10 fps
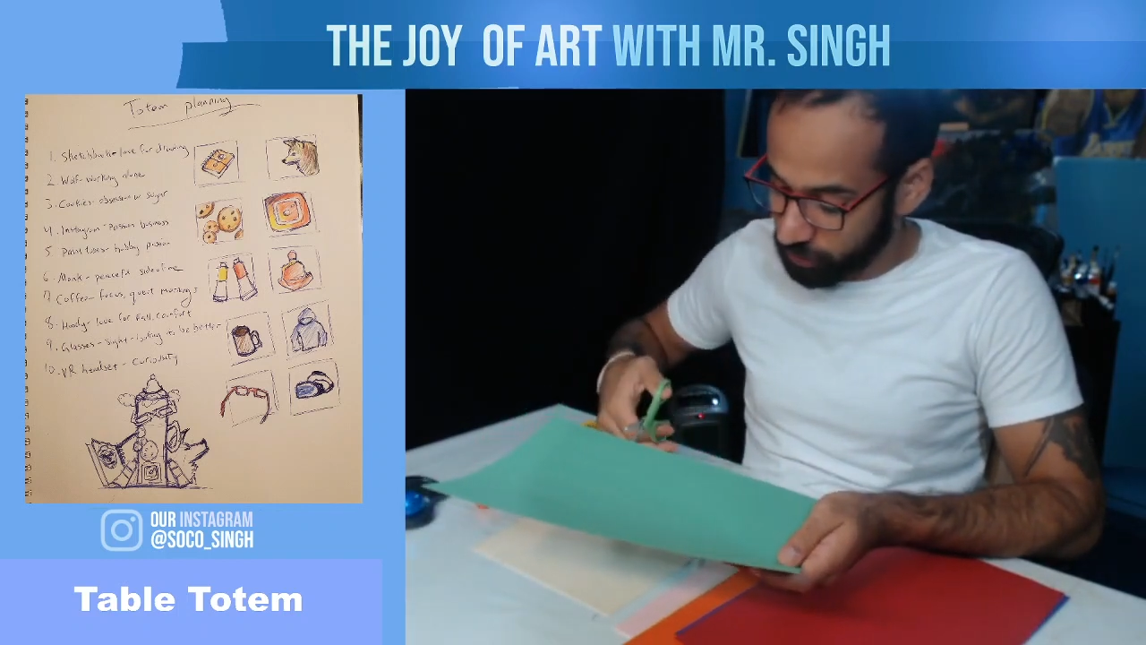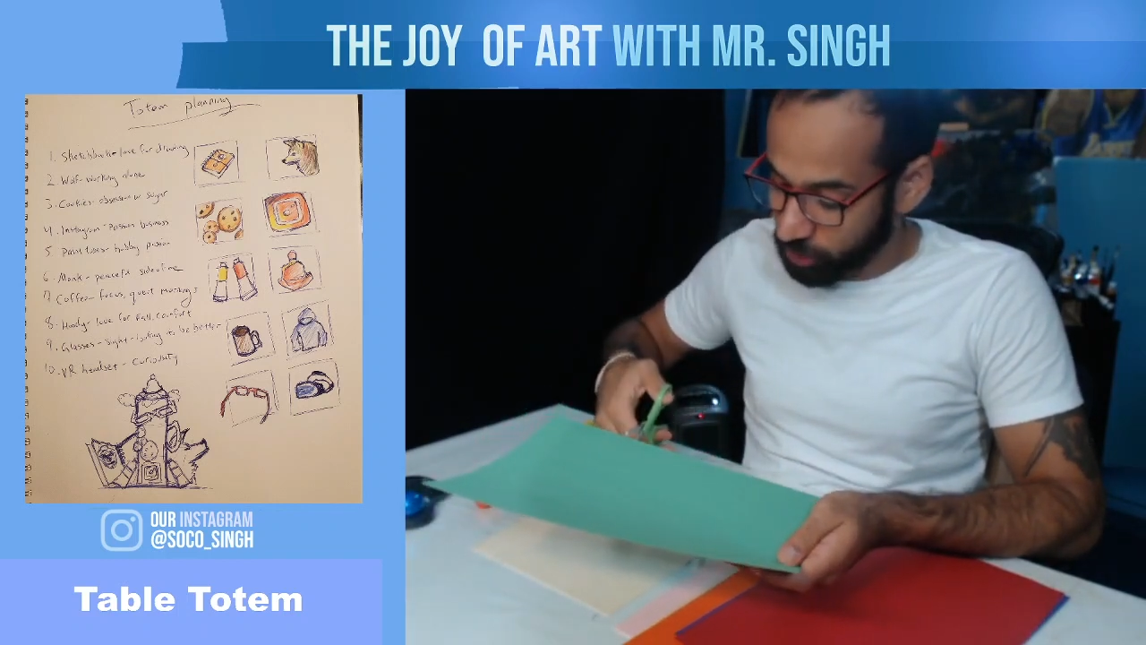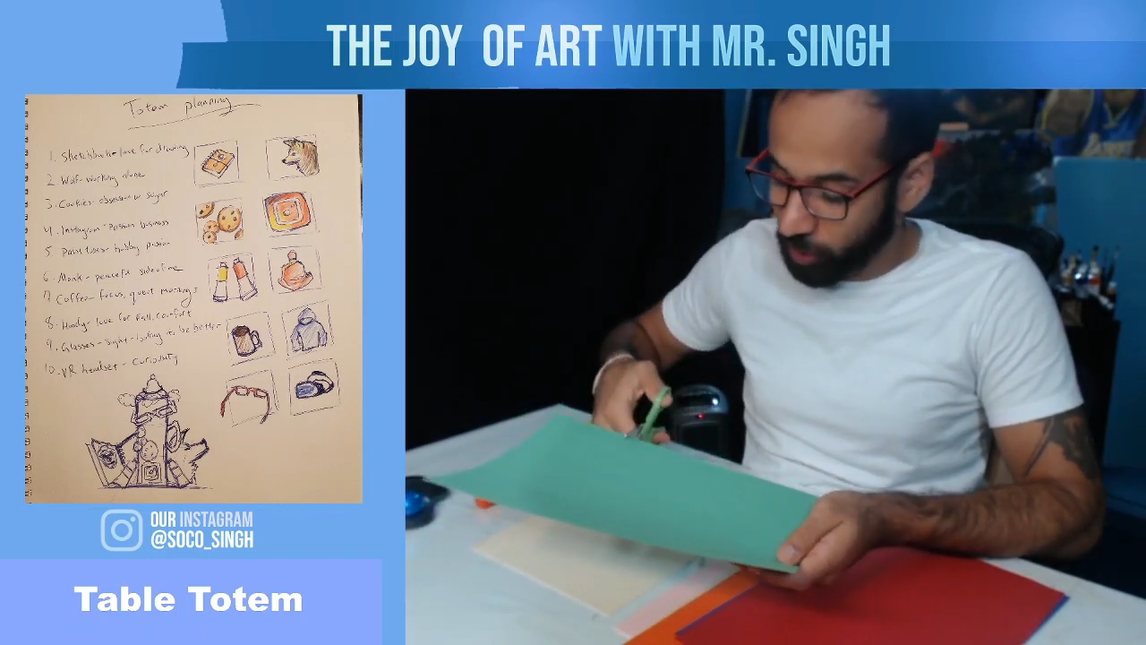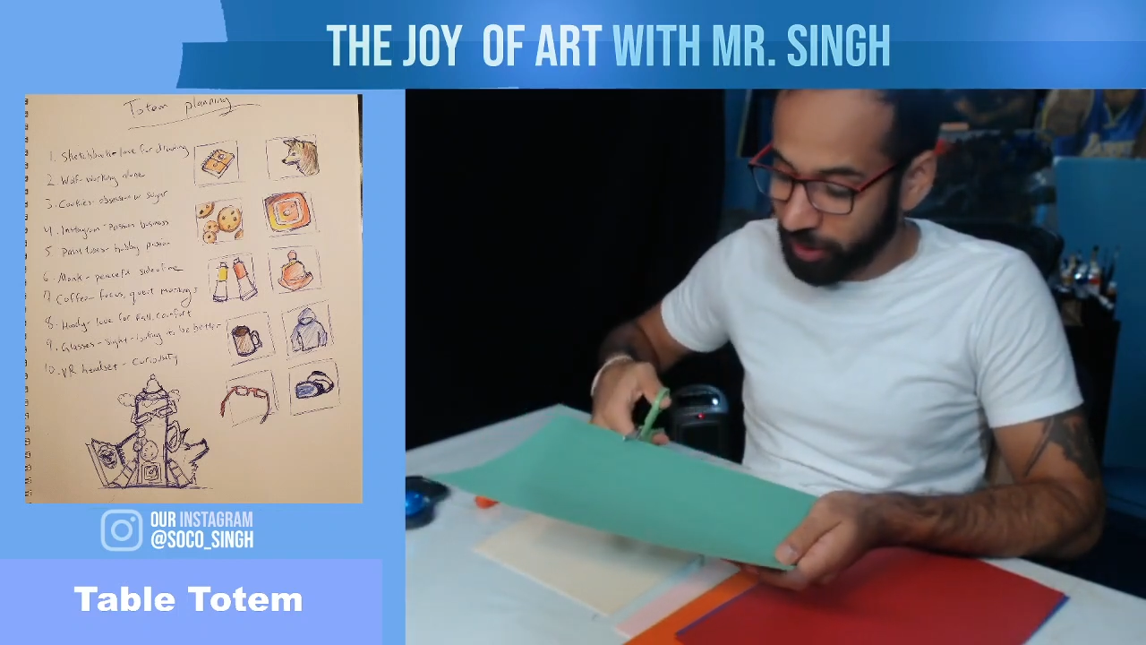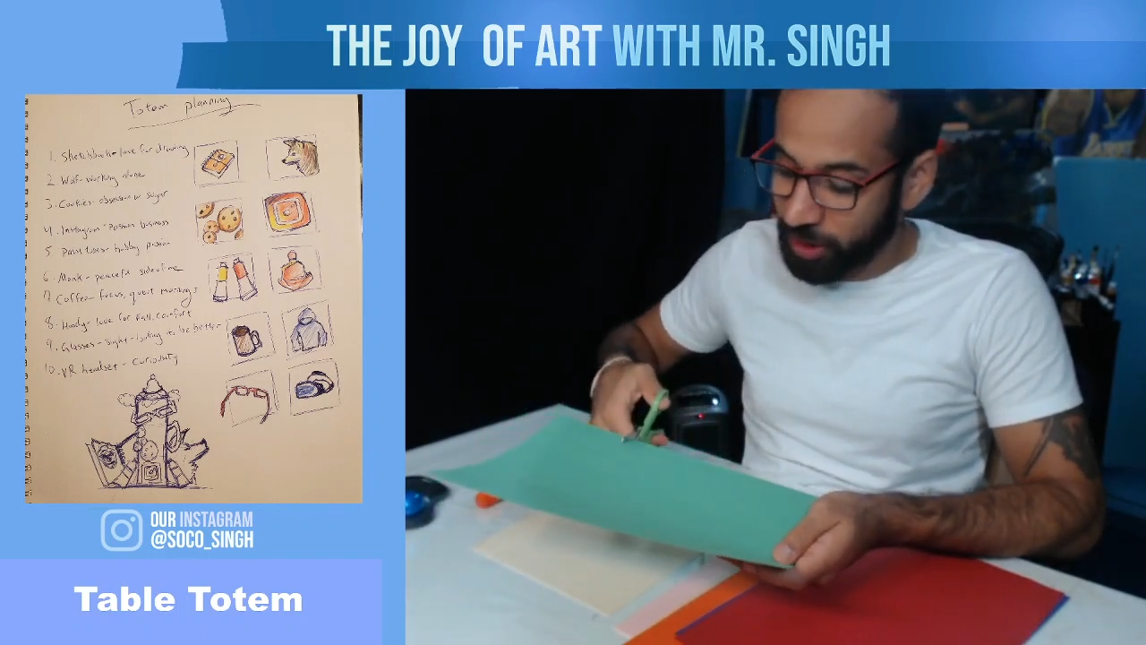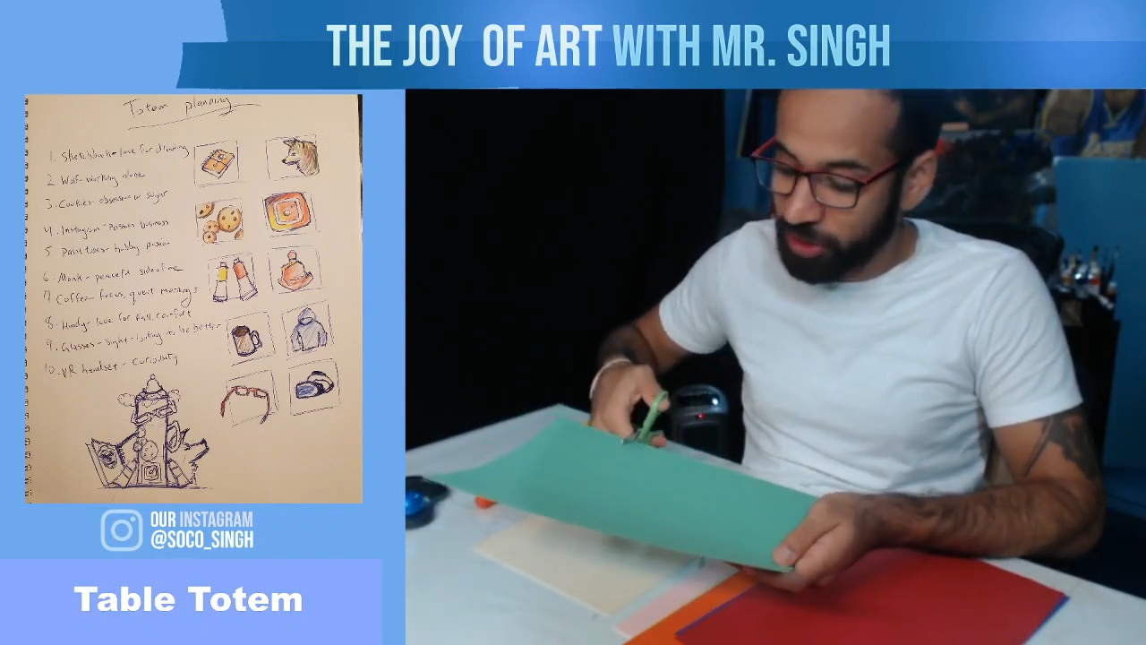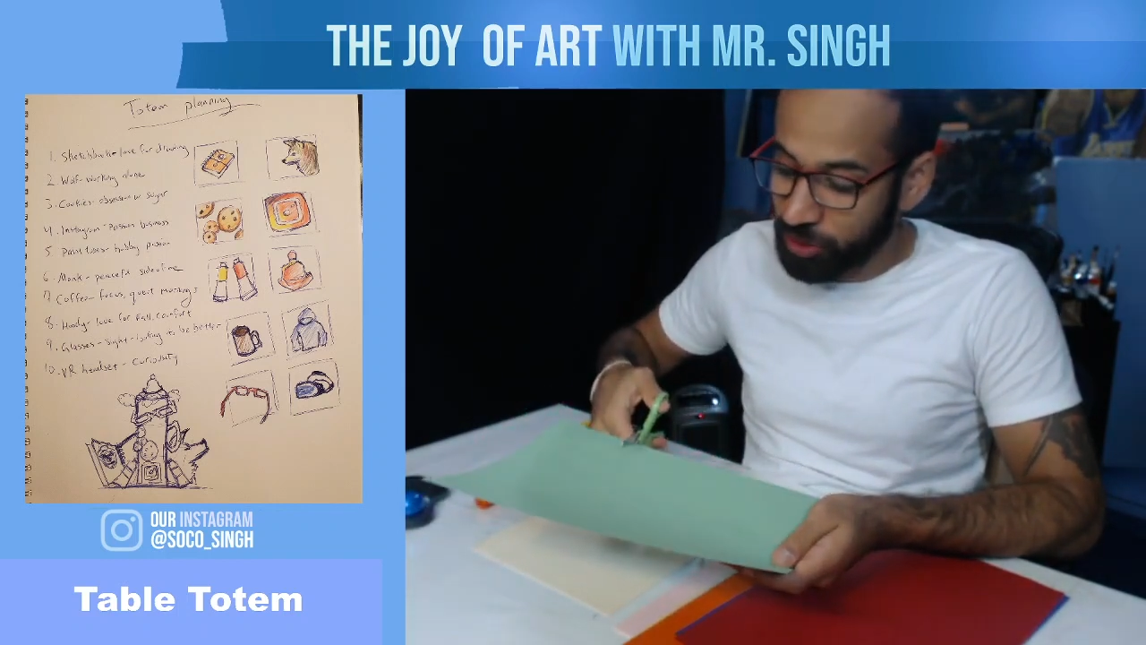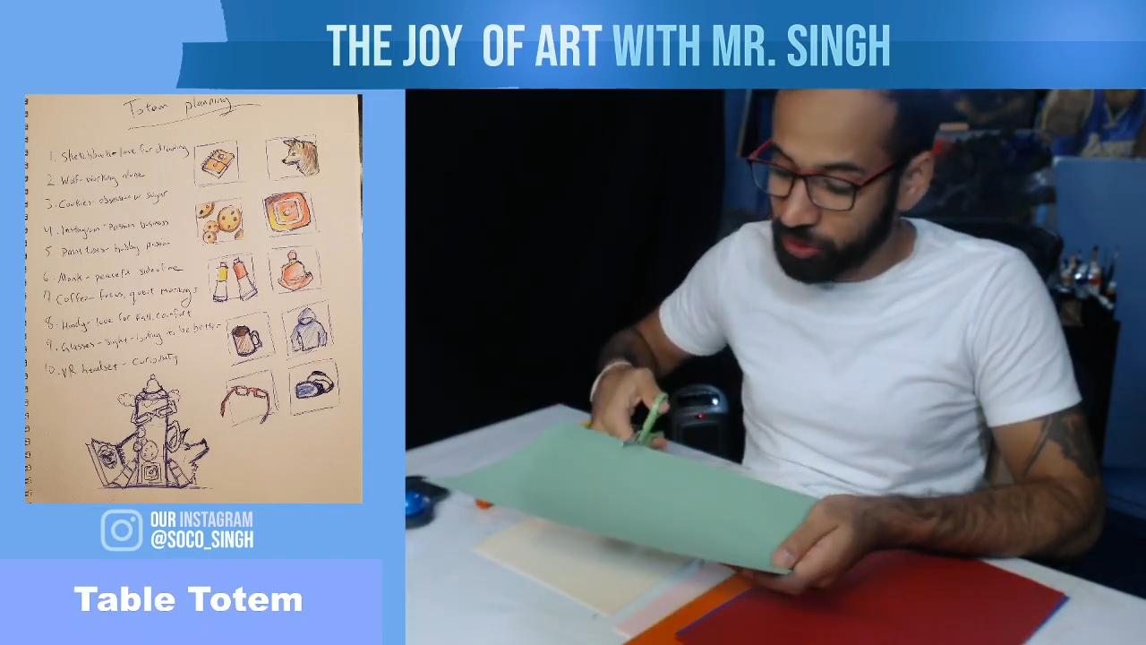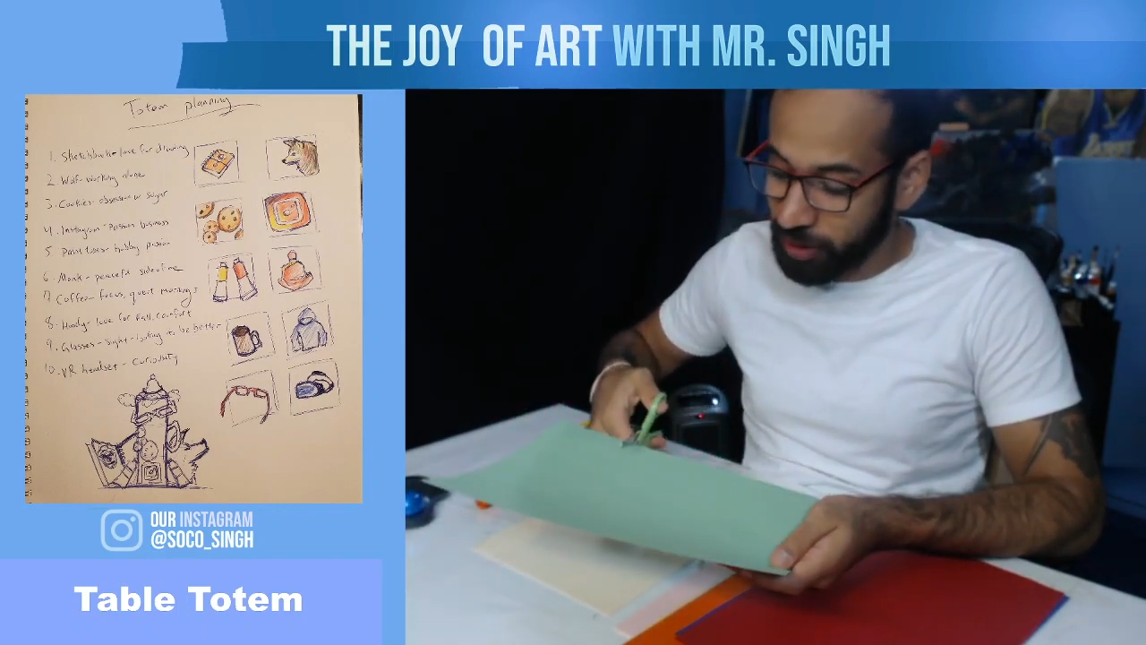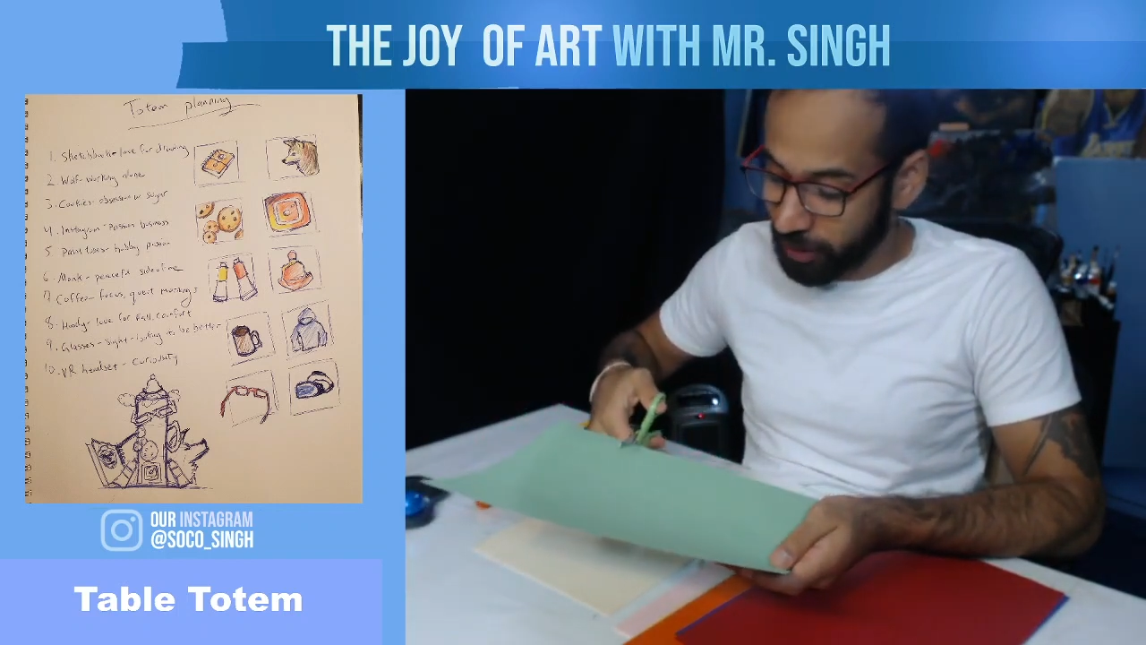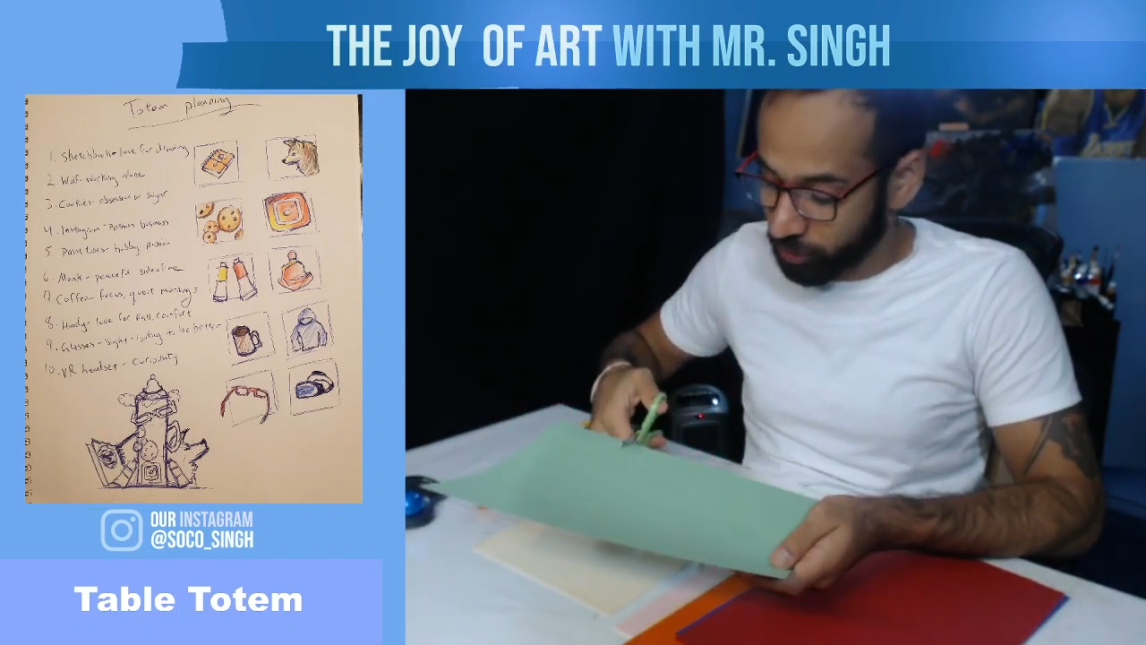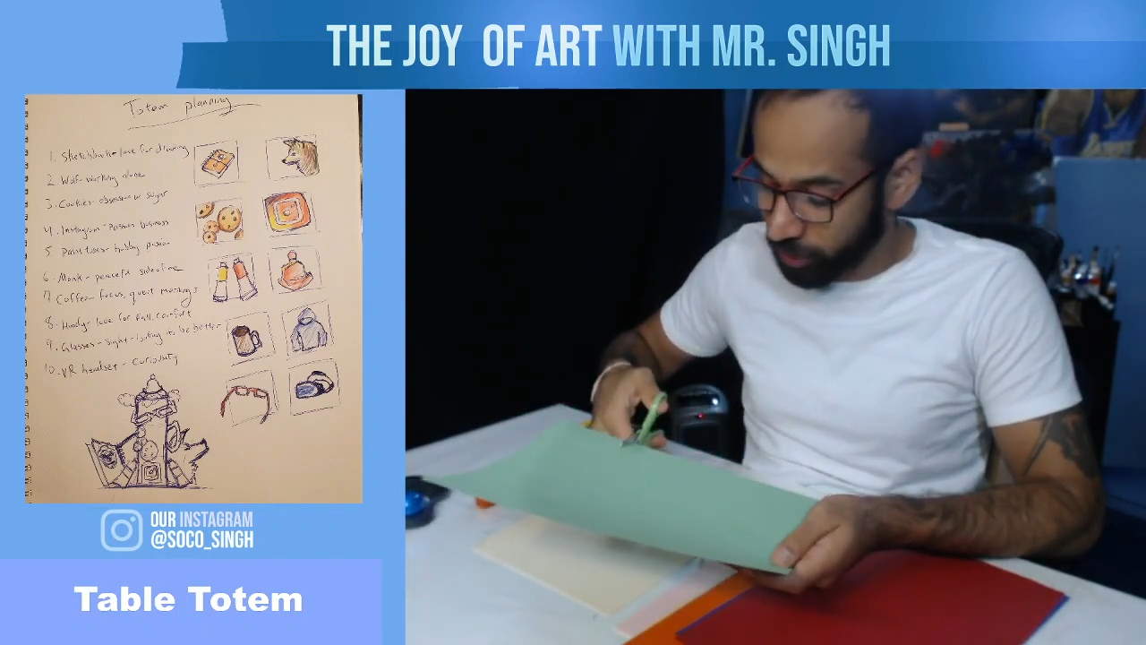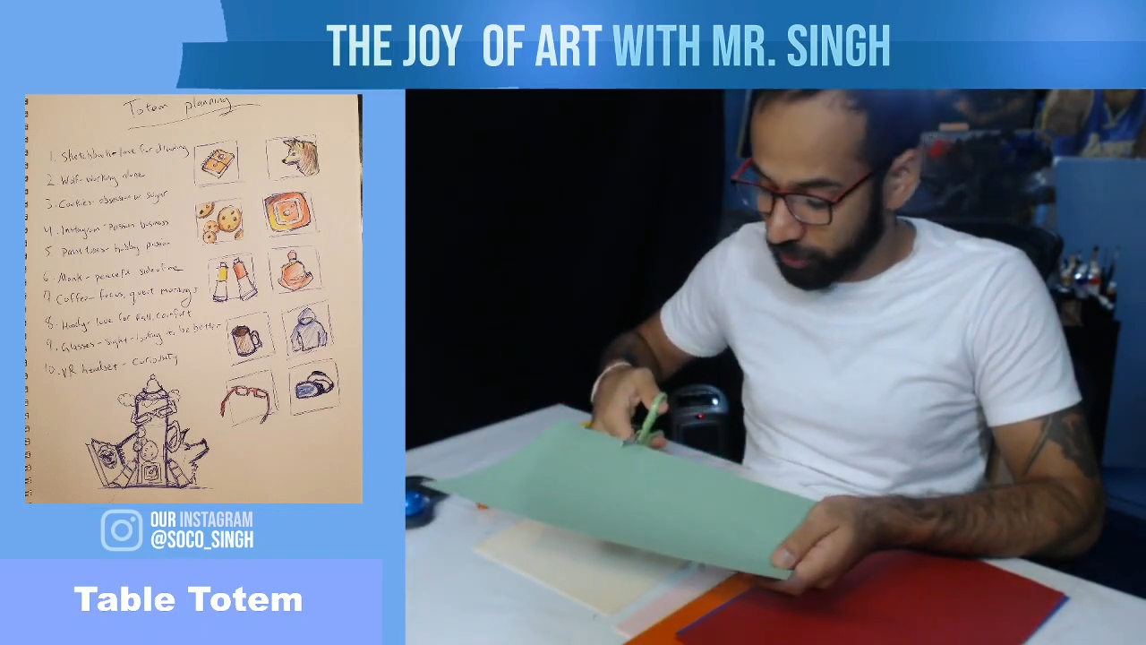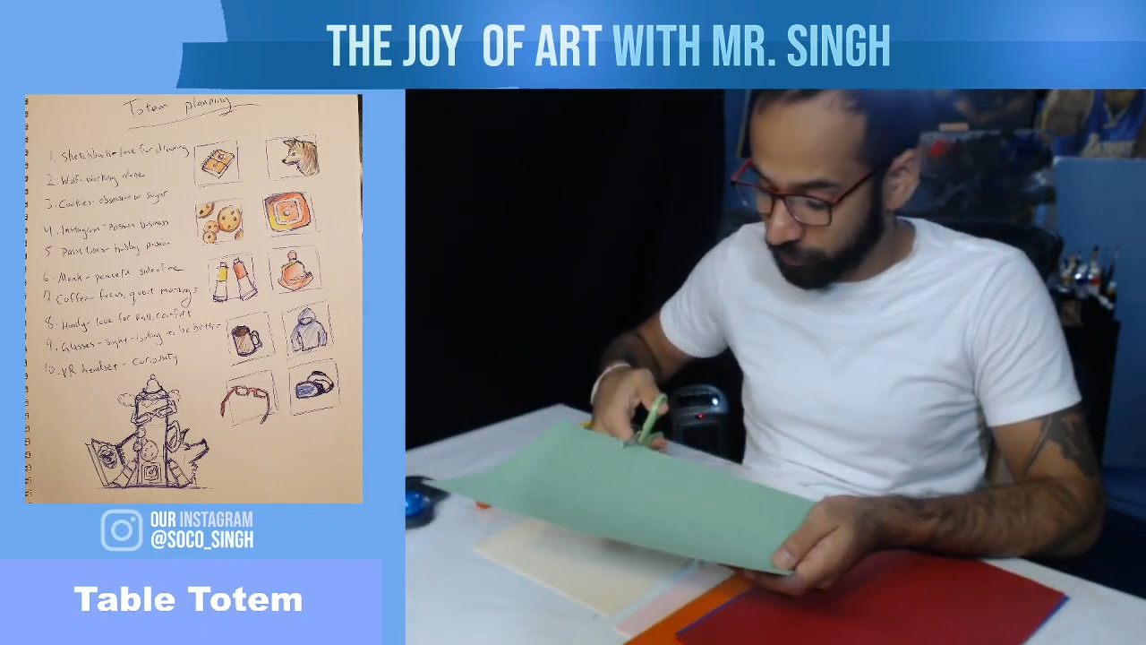so I can use that green